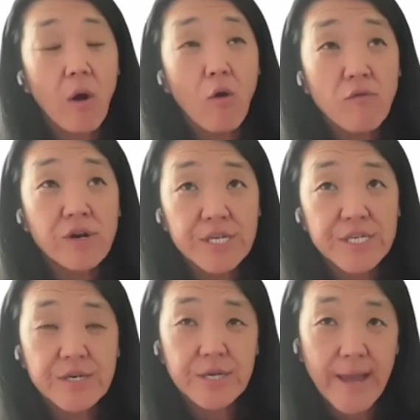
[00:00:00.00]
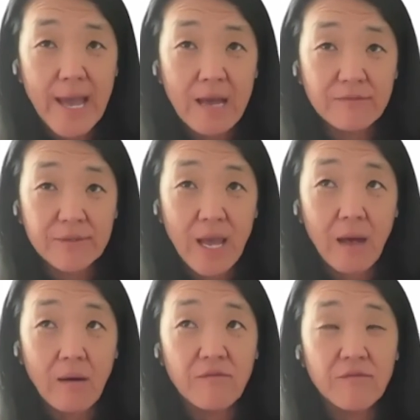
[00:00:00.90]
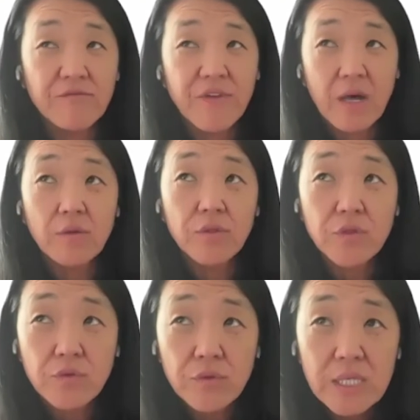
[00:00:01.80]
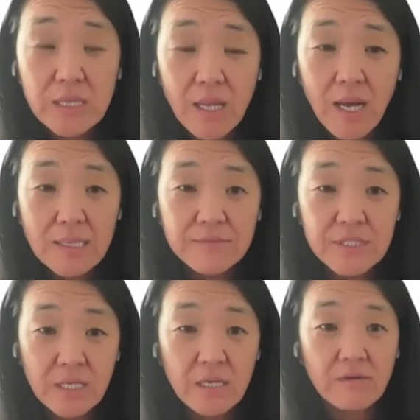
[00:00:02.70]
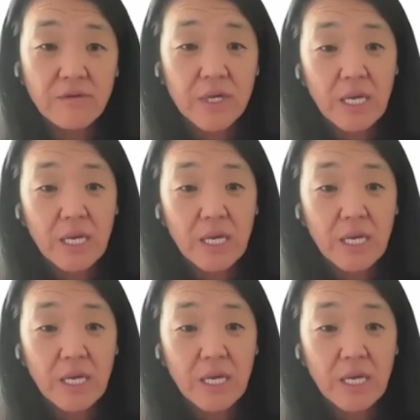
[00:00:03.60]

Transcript: over a year and a half now, failed three lines of